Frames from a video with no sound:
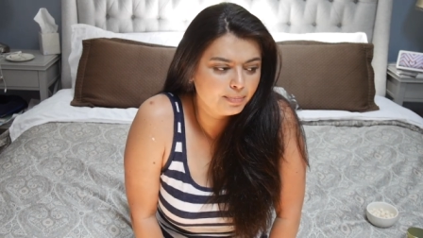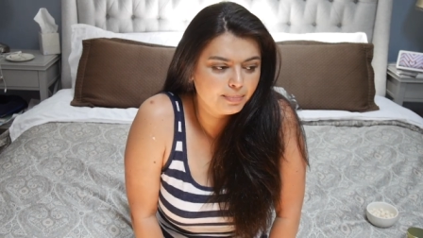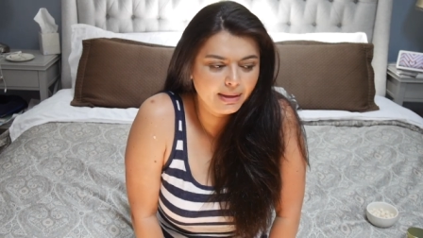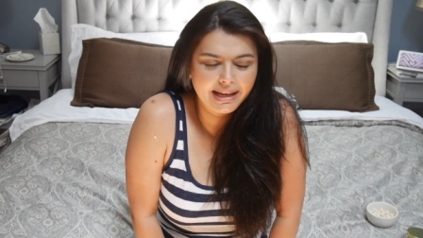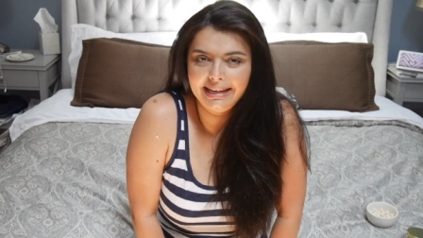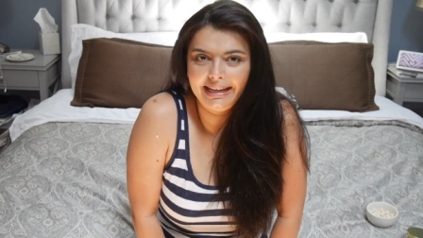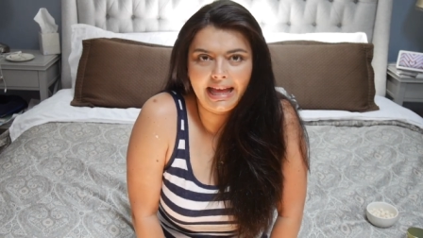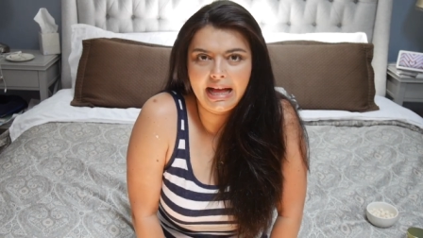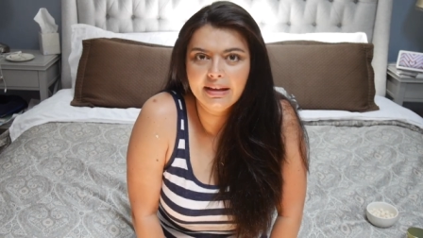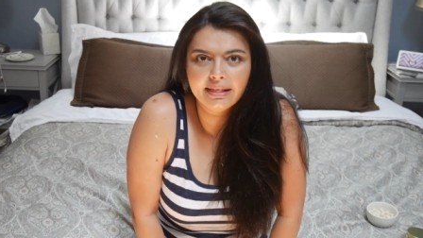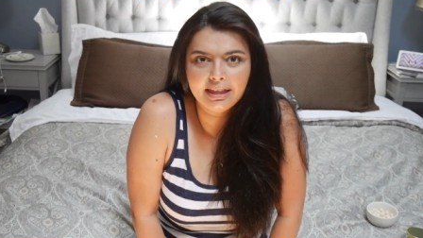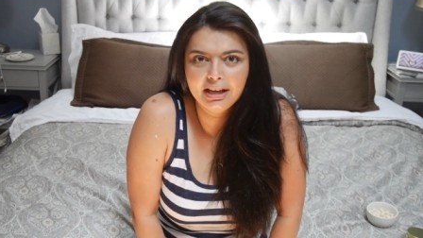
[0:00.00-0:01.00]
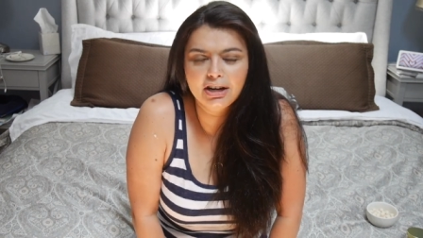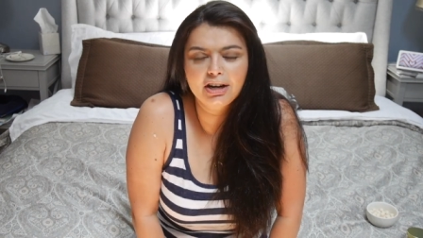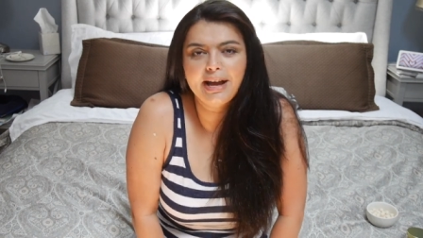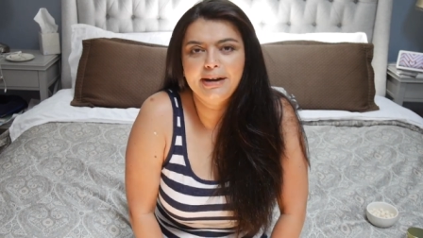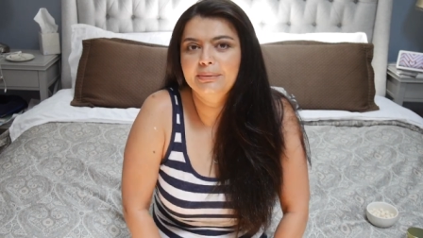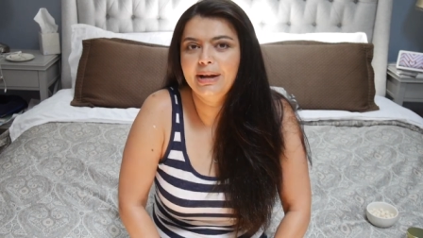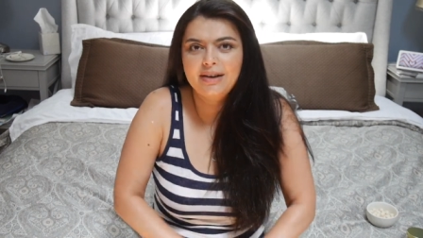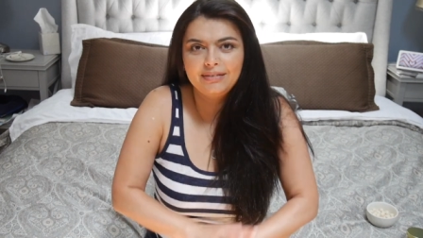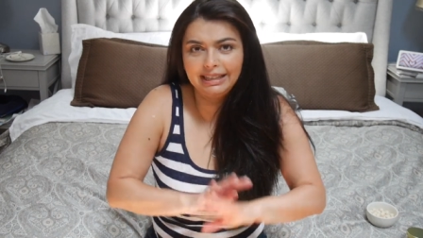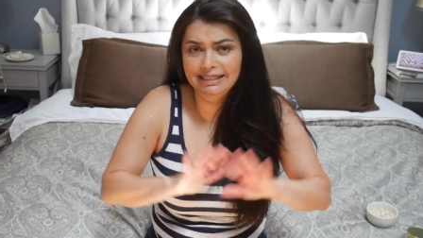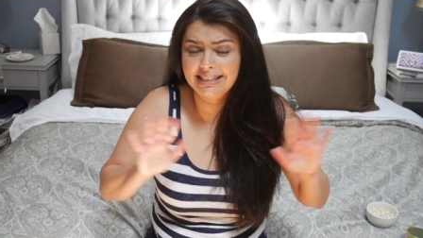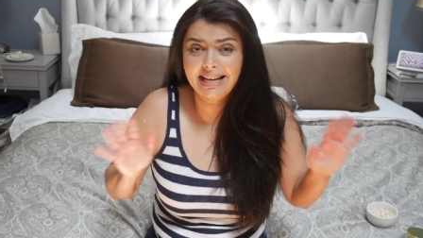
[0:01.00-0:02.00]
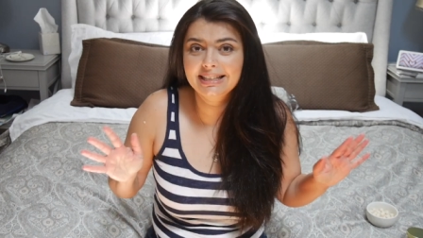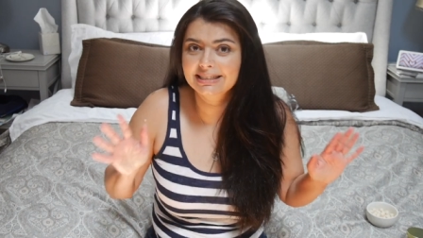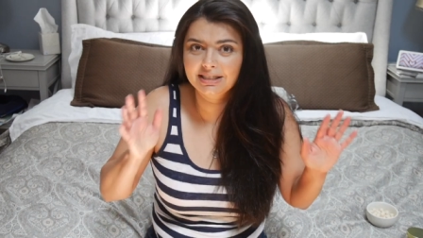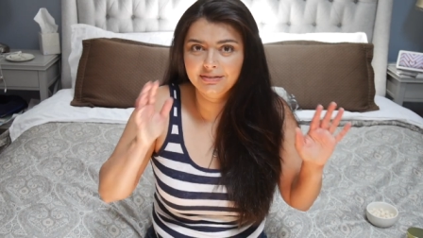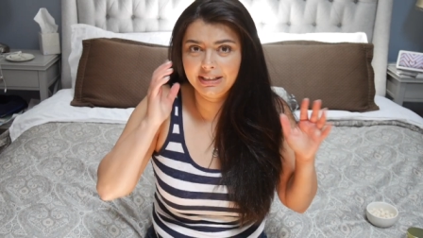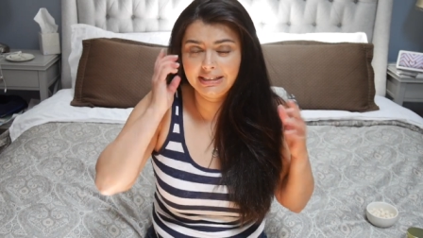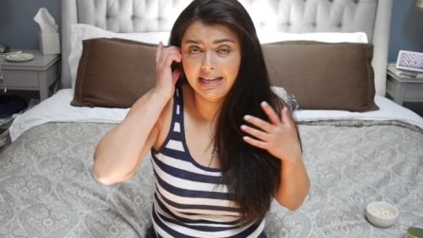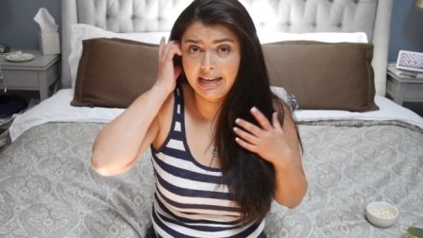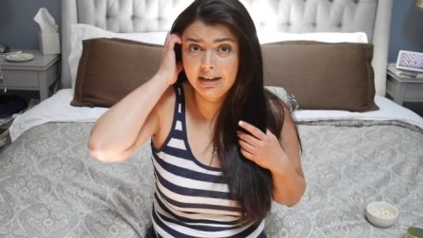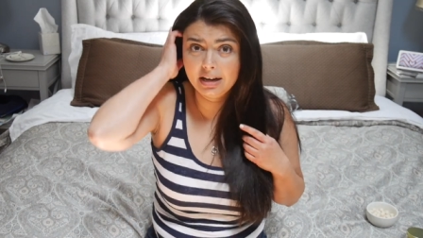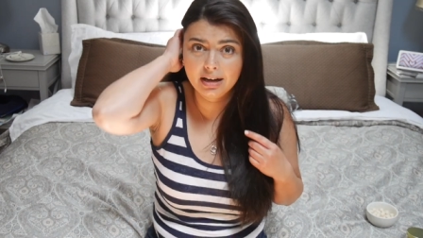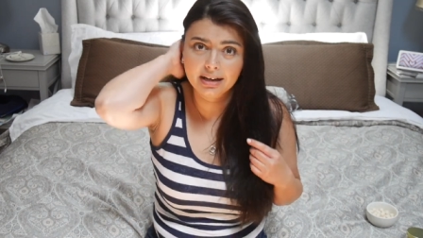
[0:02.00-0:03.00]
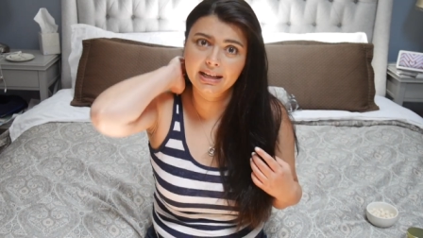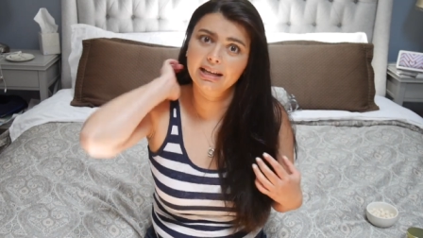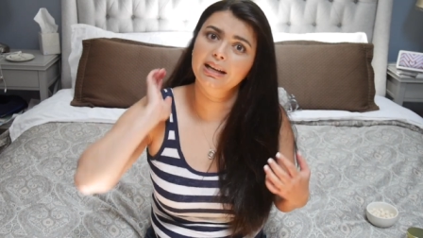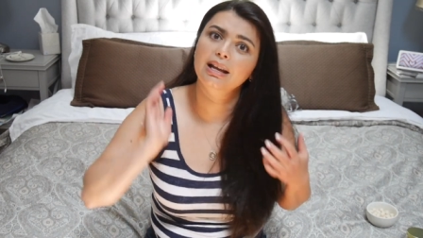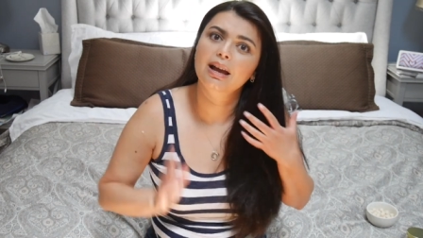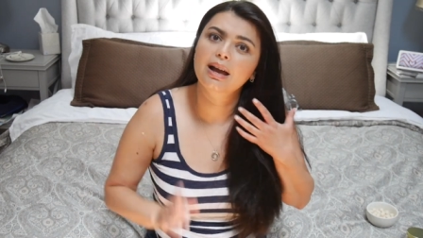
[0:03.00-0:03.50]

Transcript: be any healthier. I don't have any scientific data on it.